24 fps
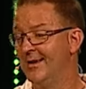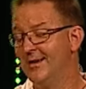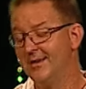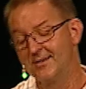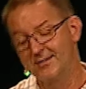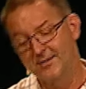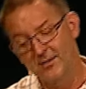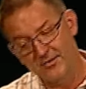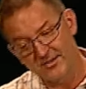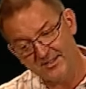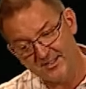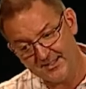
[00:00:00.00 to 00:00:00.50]

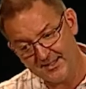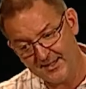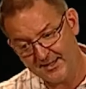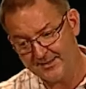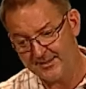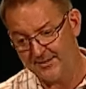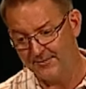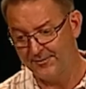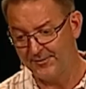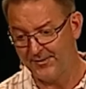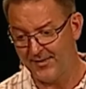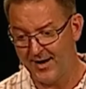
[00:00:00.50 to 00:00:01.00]
So, the
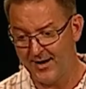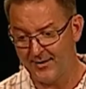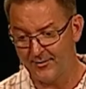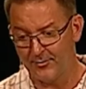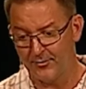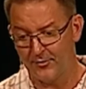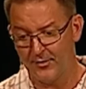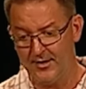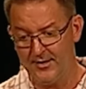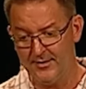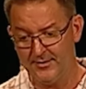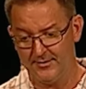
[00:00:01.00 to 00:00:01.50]
sixth and
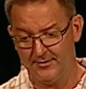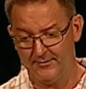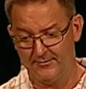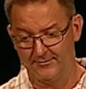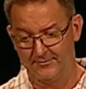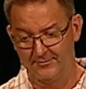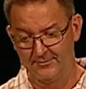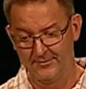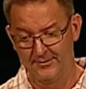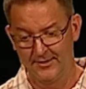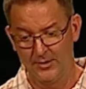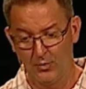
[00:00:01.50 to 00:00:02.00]
final reason
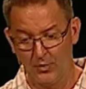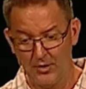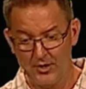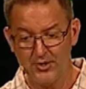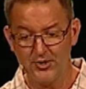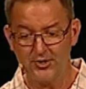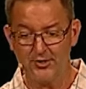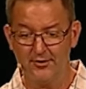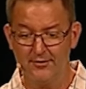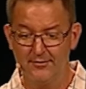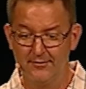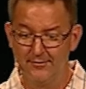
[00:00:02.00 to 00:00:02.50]
that we
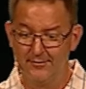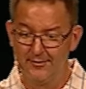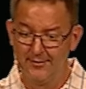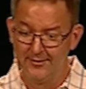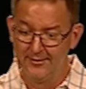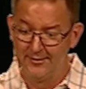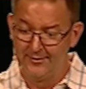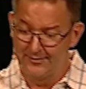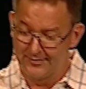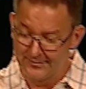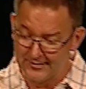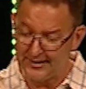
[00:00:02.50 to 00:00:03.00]
should
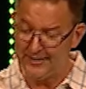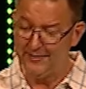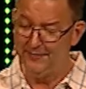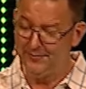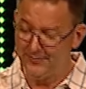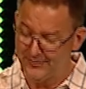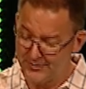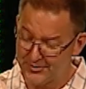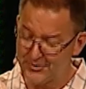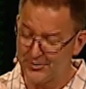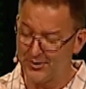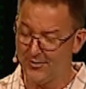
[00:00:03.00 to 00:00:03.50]

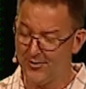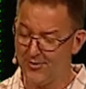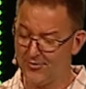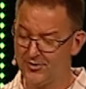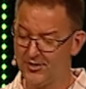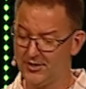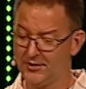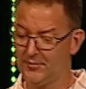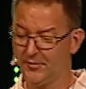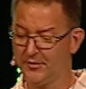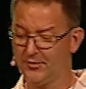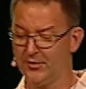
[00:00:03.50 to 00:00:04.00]
love the
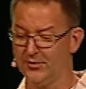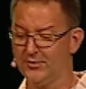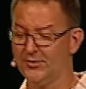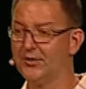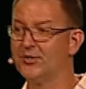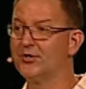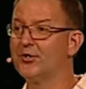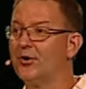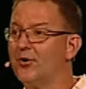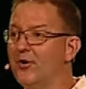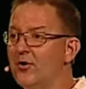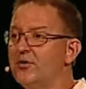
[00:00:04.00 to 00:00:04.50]
church is because the
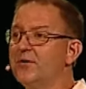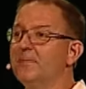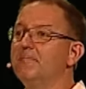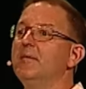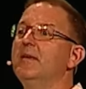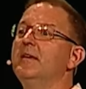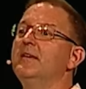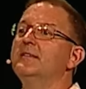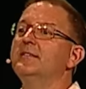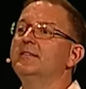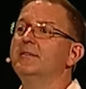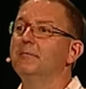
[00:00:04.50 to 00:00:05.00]
church
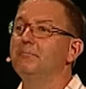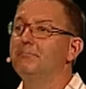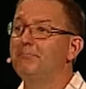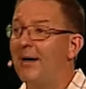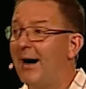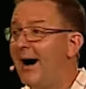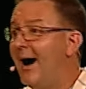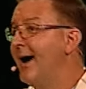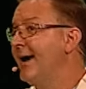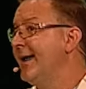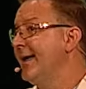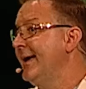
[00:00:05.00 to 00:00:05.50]
is the
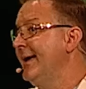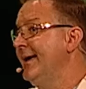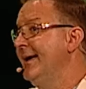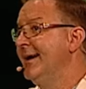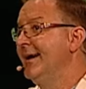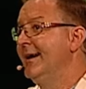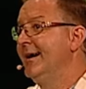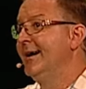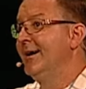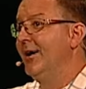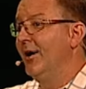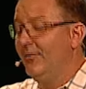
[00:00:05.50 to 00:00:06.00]
body
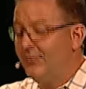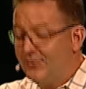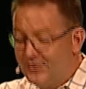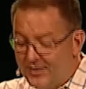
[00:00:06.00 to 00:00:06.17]
of